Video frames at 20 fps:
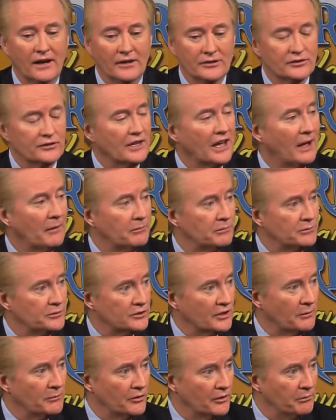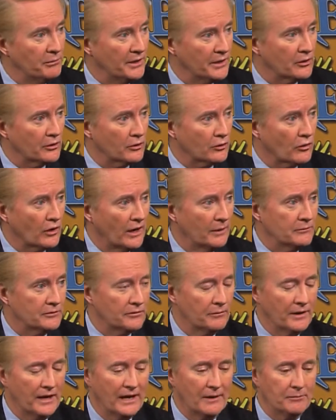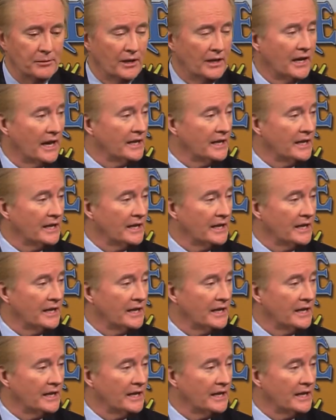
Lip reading: stop some of the bigger crimes from happening.